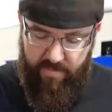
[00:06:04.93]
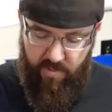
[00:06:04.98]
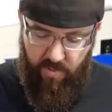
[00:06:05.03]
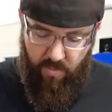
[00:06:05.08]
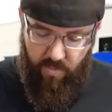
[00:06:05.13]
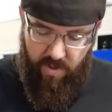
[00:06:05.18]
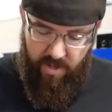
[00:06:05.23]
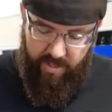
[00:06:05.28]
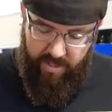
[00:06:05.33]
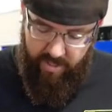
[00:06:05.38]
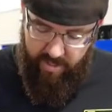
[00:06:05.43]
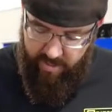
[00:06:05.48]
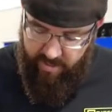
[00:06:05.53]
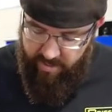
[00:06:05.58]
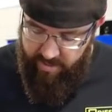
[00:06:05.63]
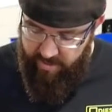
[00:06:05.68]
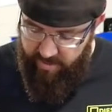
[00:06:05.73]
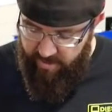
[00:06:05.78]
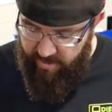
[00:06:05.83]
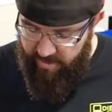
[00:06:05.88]
Milwaukee,
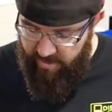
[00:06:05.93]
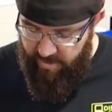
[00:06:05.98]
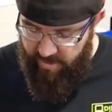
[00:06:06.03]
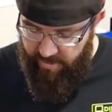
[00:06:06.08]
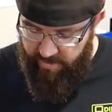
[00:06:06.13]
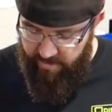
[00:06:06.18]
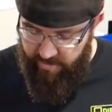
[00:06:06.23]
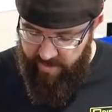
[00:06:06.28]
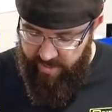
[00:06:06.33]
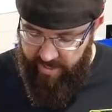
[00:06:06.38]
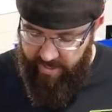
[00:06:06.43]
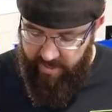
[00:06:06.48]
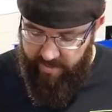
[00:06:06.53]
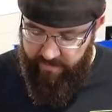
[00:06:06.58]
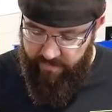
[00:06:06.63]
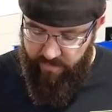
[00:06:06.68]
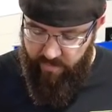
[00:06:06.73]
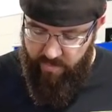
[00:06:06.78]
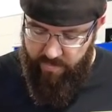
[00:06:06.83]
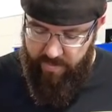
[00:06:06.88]
another
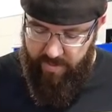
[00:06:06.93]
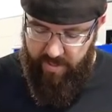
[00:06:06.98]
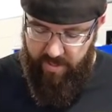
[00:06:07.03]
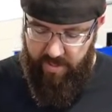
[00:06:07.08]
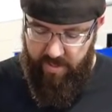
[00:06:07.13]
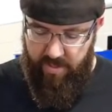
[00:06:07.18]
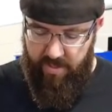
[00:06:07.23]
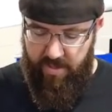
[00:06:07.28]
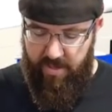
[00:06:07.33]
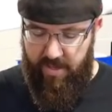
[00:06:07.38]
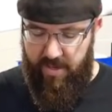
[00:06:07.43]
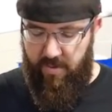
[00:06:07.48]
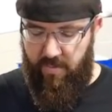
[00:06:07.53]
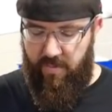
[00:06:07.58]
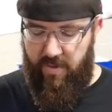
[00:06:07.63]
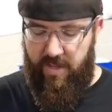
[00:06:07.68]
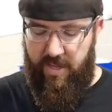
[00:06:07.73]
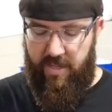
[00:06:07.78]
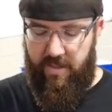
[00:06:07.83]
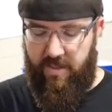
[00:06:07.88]
negative would be I
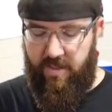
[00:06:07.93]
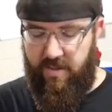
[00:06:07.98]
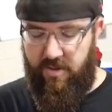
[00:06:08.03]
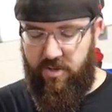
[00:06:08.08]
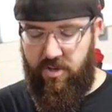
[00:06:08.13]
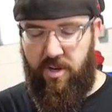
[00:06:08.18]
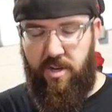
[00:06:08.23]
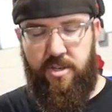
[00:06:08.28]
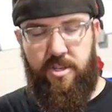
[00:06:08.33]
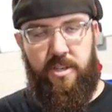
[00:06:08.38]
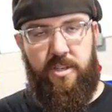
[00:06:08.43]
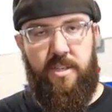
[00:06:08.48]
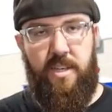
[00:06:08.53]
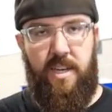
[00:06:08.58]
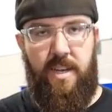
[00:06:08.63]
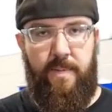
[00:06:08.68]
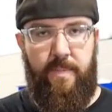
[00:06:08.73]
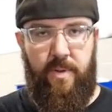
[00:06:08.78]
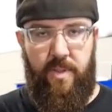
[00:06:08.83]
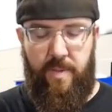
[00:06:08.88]
don't like the charging
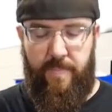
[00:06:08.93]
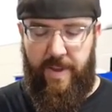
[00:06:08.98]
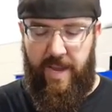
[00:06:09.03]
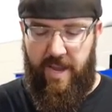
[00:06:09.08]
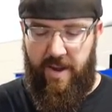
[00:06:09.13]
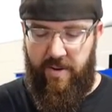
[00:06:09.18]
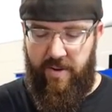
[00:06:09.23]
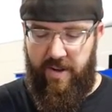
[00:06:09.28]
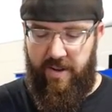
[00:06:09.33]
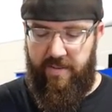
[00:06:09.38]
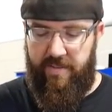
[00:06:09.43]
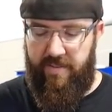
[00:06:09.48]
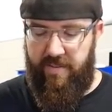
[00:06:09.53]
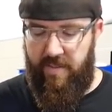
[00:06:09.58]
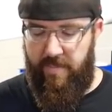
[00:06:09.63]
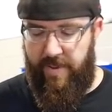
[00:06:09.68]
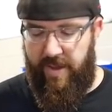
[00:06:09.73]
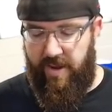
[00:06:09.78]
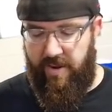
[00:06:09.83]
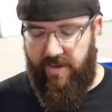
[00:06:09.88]
time on the batteries.
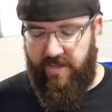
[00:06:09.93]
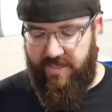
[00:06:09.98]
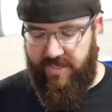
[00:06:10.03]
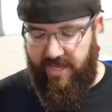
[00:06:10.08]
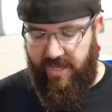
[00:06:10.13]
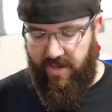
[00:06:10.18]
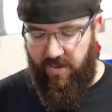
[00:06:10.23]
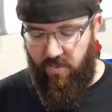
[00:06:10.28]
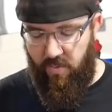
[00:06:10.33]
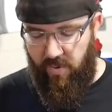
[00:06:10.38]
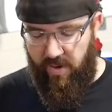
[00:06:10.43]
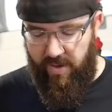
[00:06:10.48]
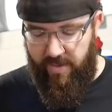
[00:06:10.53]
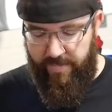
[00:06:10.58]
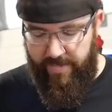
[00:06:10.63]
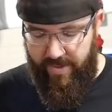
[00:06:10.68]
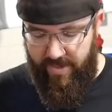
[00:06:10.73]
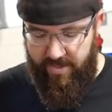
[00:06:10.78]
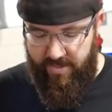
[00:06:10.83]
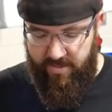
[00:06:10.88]
The batteries take quite a
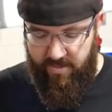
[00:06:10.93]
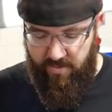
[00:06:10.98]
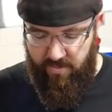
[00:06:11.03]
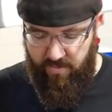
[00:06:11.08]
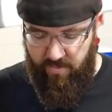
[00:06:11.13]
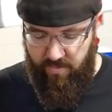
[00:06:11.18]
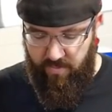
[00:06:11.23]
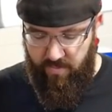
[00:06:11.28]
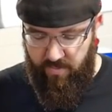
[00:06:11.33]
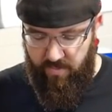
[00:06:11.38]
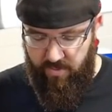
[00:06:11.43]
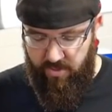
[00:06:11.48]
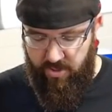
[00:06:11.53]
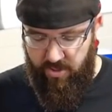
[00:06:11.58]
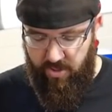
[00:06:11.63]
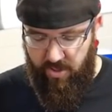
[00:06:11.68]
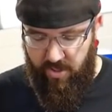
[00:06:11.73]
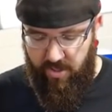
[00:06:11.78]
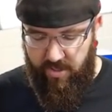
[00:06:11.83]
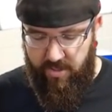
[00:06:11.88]
bit to
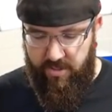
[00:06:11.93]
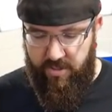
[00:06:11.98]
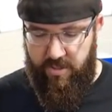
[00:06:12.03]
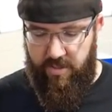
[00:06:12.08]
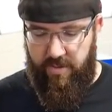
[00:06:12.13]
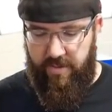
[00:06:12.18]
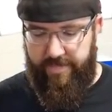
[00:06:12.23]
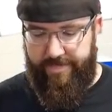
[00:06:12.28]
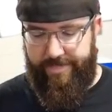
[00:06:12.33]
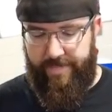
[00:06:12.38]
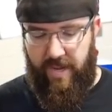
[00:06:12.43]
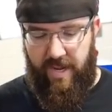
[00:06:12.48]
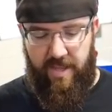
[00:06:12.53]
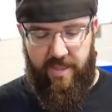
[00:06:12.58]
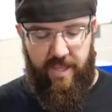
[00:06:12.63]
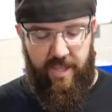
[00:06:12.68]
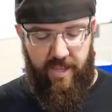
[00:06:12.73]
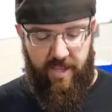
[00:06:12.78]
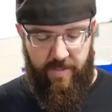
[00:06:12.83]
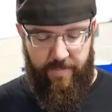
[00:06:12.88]
charge, I
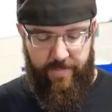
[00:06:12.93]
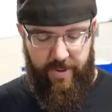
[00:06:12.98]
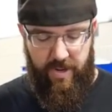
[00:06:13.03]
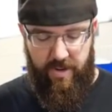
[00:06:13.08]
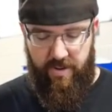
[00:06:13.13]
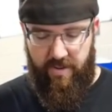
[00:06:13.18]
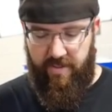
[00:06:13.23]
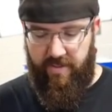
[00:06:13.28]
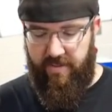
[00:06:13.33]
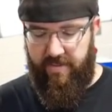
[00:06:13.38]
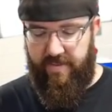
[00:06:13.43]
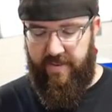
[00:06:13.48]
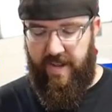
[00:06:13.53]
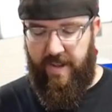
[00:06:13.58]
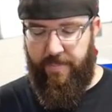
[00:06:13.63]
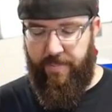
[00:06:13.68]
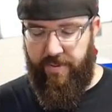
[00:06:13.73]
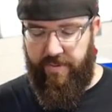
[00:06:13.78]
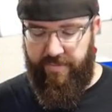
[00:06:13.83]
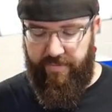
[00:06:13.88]
think, compared to the
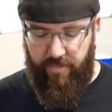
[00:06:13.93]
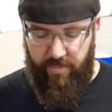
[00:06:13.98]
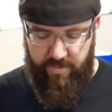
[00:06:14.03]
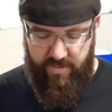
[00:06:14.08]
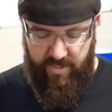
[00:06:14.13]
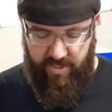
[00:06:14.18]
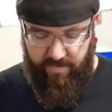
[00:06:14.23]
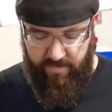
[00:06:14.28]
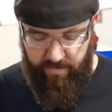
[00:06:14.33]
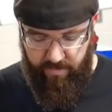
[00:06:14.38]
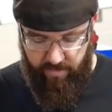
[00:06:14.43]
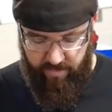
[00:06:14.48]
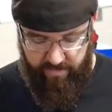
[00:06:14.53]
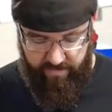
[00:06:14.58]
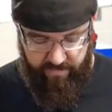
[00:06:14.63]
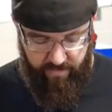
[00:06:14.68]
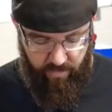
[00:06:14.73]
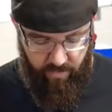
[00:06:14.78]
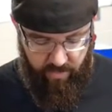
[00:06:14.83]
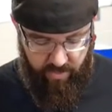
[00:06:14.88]
Snap-on
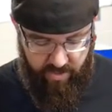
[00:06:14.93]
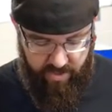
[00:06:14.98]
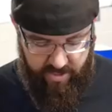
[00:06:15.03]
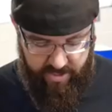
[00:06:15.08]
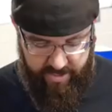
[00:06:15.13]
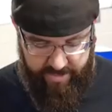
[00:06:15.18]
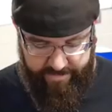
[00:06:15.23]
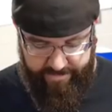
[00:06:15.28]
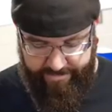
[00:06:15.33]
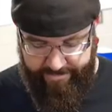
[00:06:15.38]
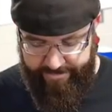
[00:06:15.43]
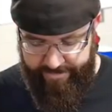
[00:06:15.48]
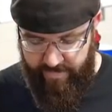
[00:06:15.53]
14.4 line.